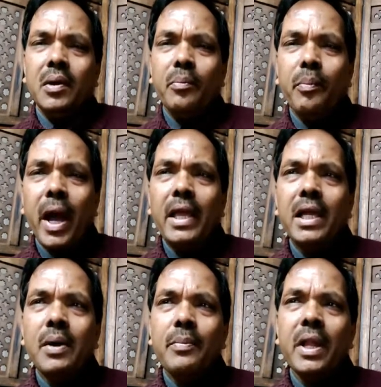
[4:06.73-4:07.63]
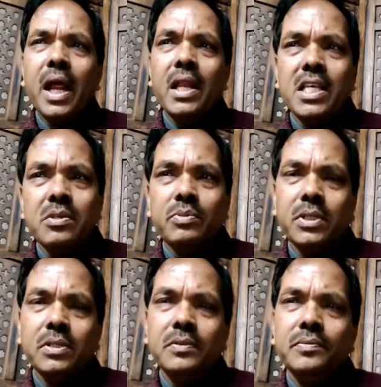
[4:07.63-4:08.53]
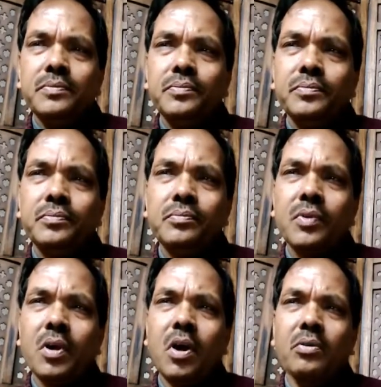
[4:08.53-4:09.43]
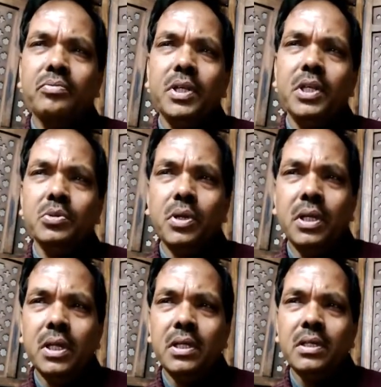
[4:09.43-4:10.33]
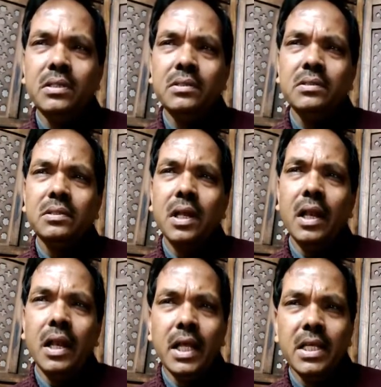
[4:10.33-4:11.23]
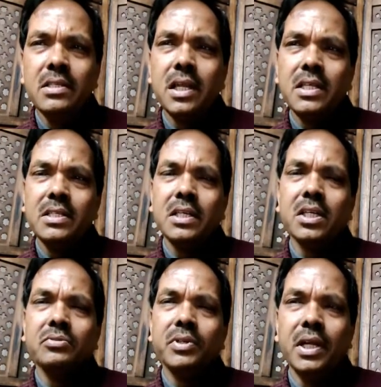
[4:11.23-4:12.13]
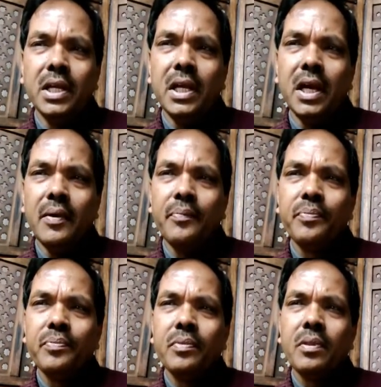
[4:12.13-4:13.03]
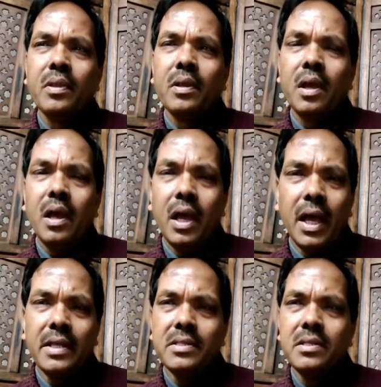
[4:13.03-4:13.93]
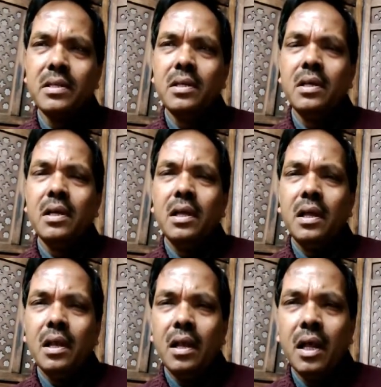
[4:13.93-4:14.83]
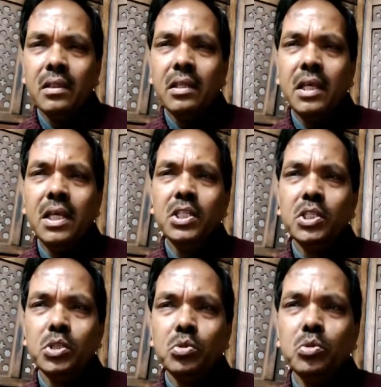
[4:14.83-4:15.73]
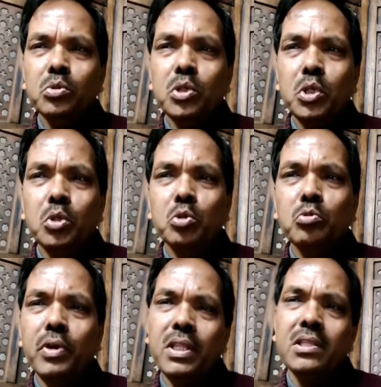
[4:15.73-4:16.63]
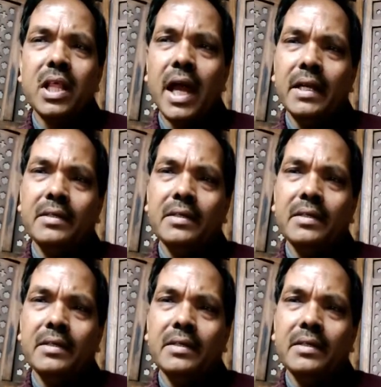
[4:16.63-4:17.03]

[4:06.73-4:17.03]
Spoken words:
bicameralism of the Union Legislature of India has nothing to do with that.